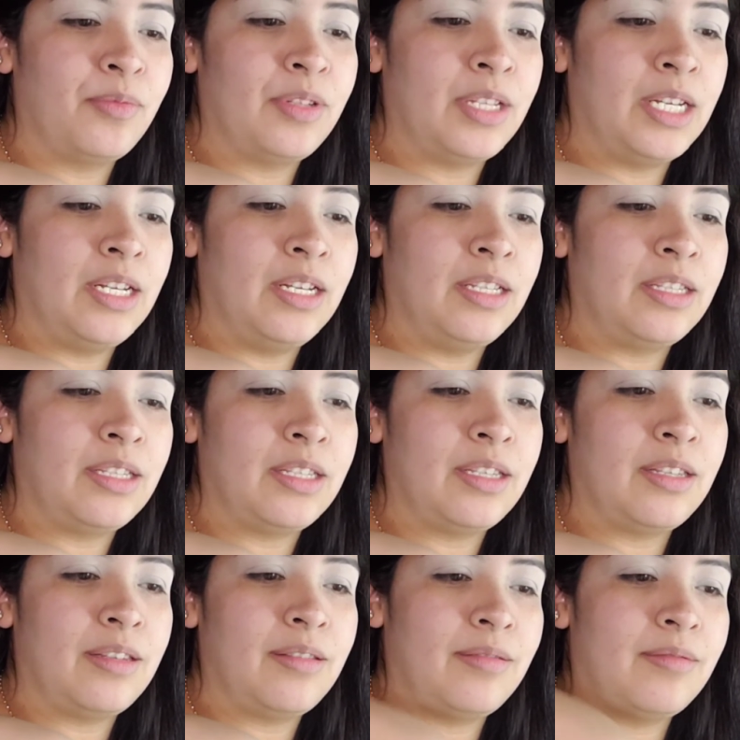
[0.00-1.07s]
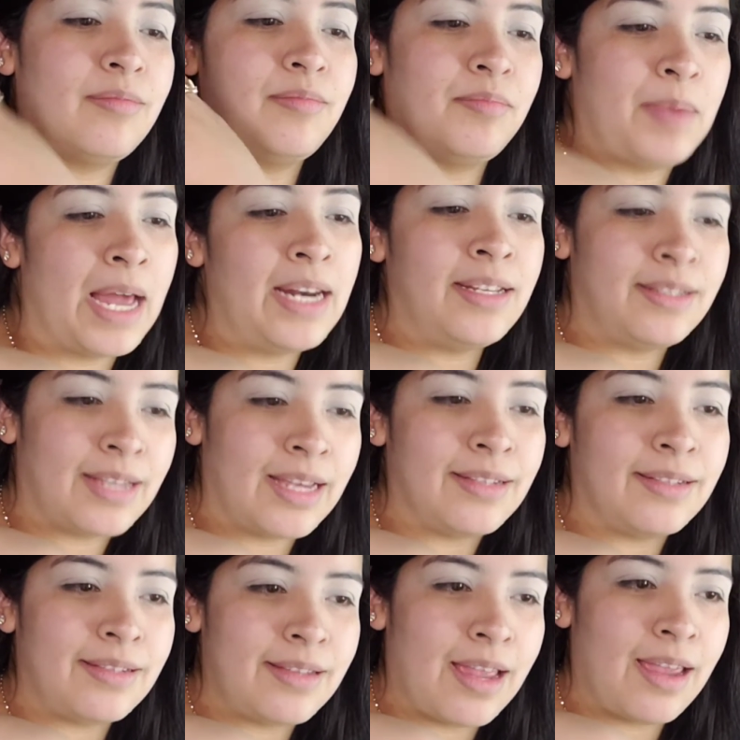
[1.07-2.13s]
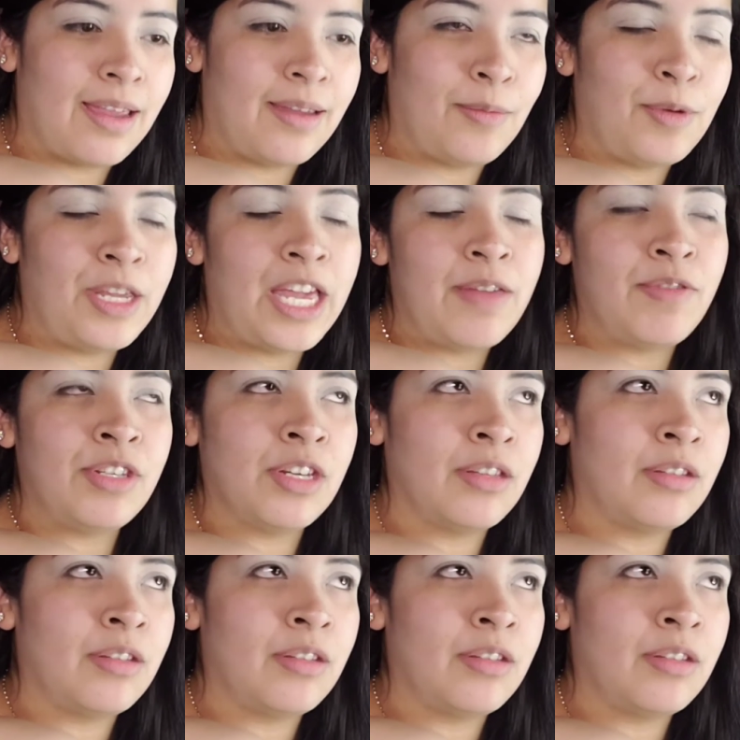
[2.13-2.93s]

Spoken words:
the Valentine's Day, we gave each